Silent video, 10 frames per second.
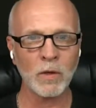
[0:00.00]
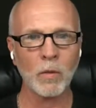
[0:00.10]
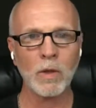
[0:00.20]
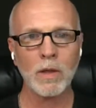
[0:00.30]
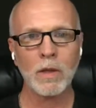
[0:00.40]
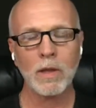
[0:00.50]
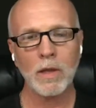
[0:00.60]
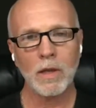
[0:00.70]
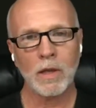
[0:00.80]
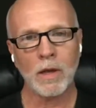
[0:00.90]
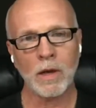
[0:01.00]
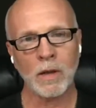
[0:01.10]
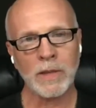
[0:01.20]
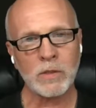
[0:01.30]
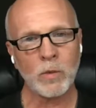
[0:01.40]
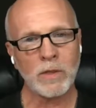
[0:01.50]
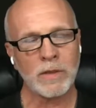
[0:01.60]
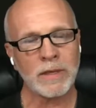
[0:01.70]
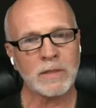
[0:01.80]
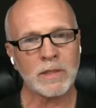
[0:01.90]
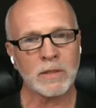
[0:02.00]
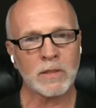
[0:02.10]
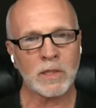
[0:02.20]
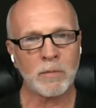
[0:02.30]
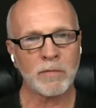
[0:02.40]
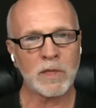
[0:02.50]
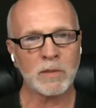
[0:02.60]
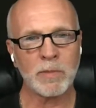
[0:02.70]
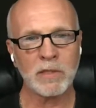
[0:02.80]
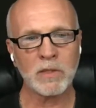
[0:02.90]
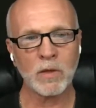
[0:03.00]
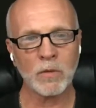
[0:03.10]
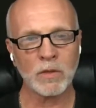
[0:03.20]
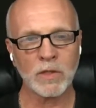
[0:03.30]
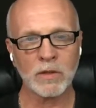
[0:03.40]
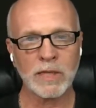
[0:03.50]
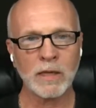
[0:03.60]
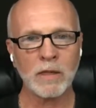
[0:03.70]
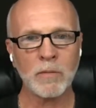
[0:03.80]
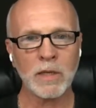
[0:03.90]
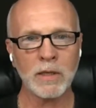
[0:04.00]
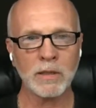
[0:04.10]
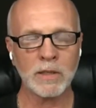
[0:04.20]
So that's one of the things that some of these business owners are telling me,